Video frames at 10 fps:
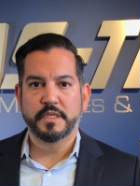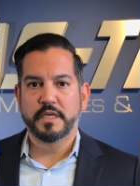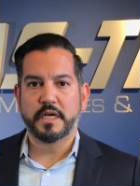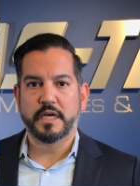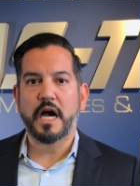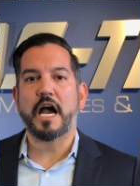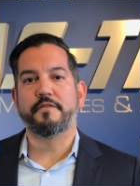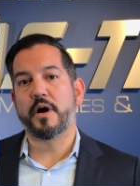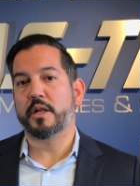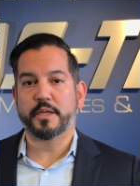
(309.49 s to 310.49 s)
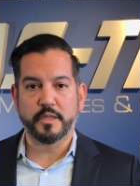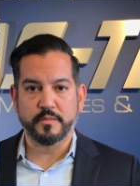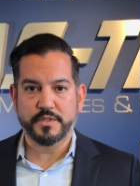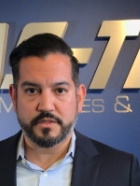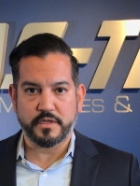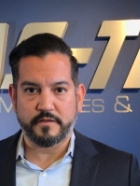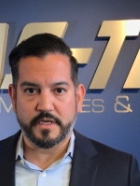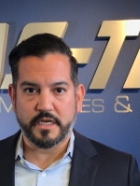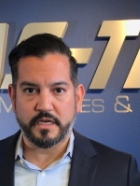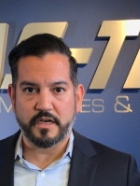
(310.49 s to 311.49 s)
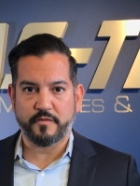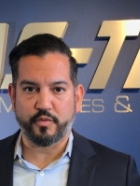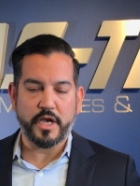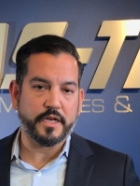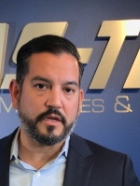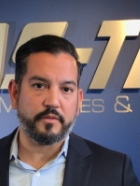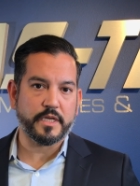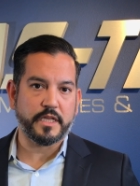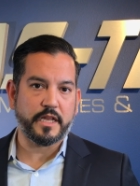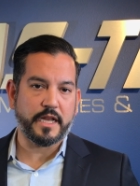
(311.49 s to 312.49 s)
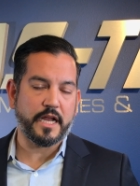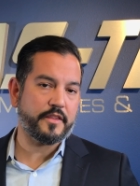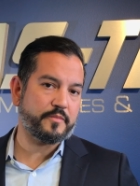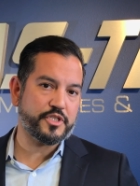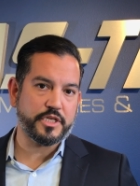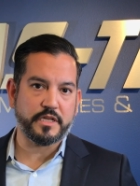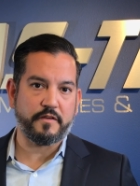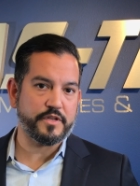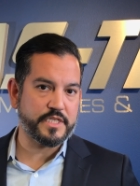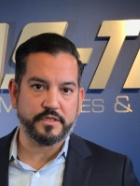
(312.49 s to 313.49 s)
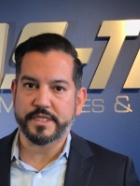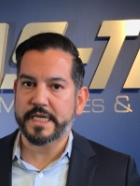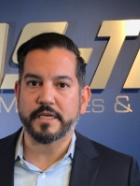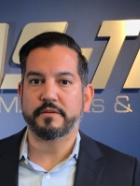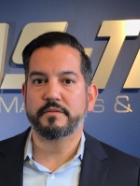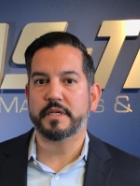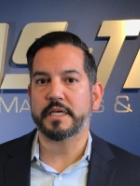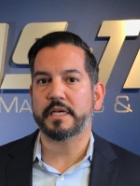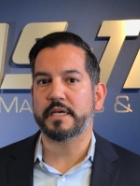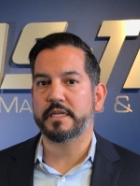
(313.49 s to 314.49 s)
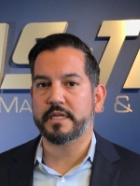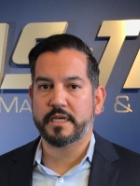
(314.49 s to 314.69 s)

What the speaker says: high volumes of bread going in and out of the machine every single day, and